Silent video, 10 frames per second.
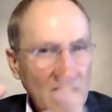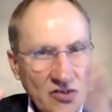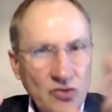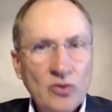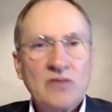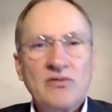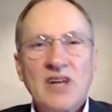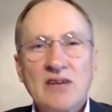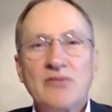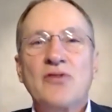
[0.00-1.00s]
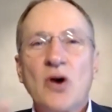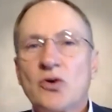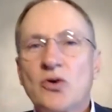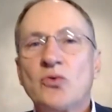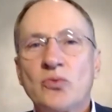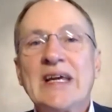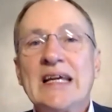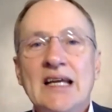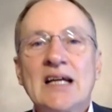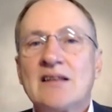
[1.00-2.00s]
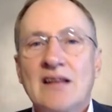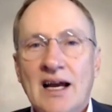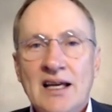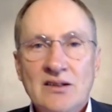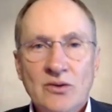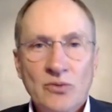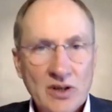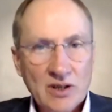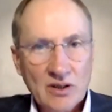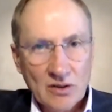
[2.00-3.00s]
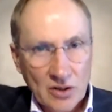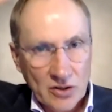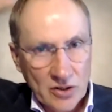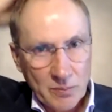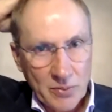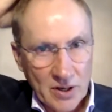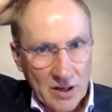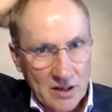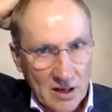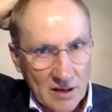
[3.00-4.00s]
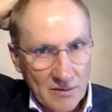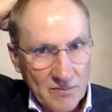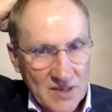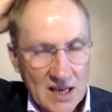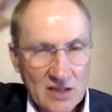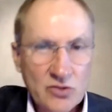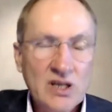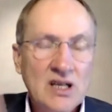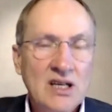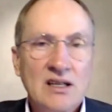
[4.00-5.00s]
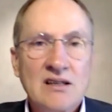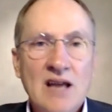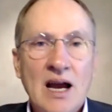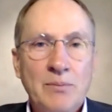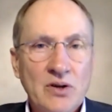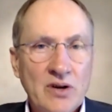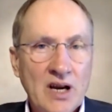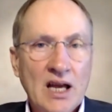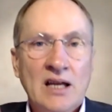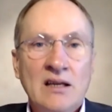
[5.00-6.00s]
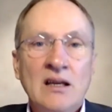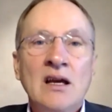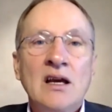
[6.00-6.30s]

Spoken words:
sort of like photo reading light, where you learn to put a tangerine on the top of your head,